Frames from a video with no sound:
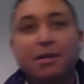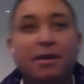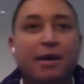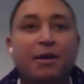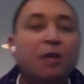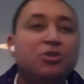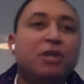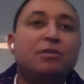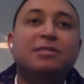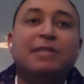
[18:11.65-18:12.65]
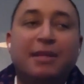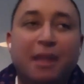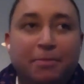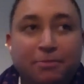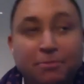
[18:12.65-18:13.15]
And I'll generally say to
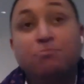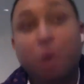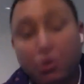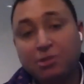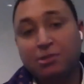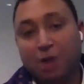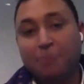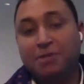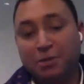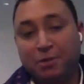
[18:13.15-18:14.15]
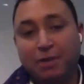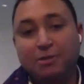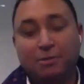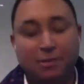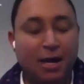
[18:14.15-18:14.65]
that, most times anyway,
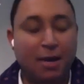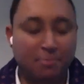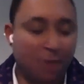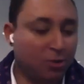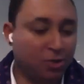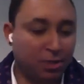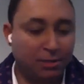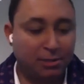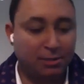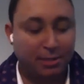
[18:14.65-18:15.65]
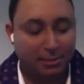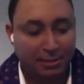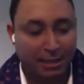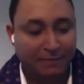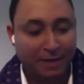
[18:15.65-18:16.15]
um, I'll generally just
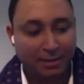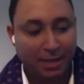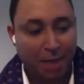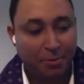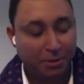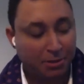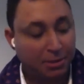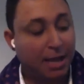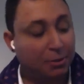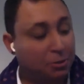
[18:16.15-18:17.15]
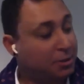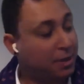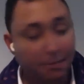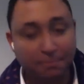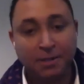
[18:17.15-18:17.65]
say to that uh, person, hey, look, yeah.